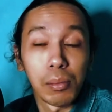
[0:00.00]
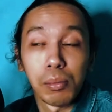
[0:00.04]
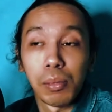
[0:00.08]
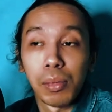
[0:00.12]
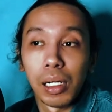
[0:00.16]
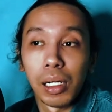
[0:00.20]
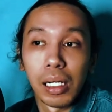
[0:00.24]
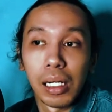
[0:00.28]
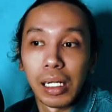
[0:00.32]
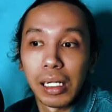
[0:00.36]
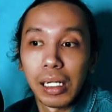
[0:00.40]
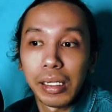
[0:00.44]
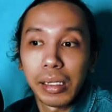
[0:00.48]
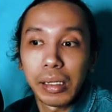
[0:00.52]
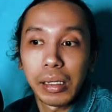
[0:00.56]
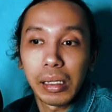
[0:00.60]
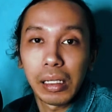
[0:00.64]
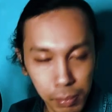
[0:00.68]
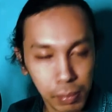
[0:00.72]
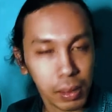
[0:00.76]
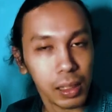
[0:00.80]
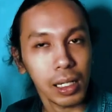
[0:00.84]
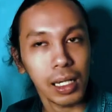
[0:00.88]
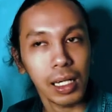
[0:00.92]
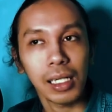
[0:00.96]
But
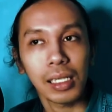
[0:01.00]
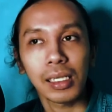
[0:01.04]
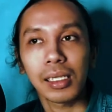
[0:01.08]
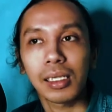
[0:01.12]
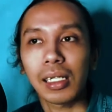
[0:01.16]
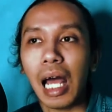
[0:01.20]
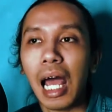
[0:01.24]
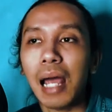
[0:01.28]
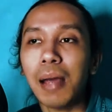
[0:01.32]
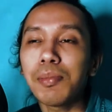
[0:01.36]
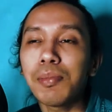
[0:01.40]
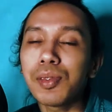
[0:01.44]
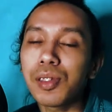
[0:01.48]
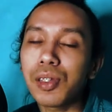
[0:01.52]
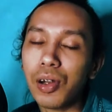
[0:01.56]
I'm